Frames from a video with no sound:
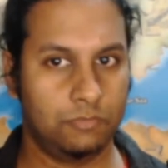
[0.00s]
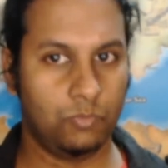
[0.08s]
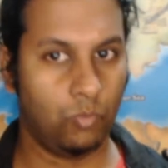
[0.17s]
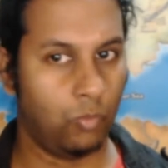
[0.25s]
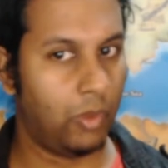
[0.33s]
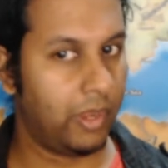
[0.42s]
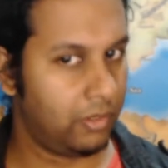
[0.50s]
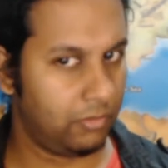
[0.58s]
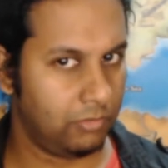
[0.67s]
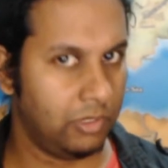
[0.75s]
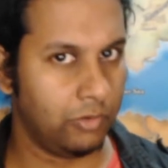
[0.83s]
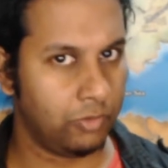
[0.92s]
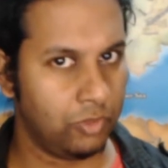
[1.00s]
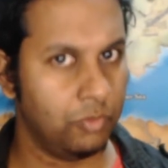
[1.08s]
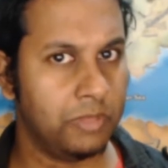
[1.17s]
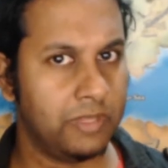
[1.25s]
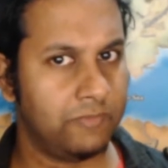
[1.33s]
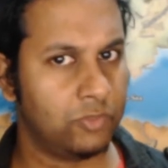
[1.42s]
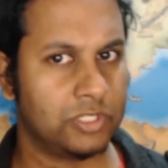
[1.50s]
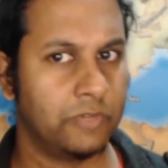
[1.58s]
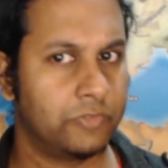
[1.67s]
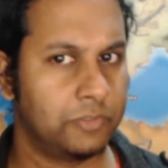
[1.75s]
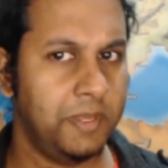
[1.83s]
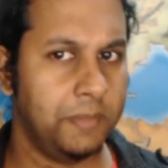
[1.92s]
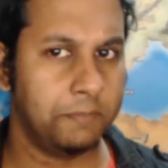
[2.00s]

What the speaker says: what, you believe yourself to be.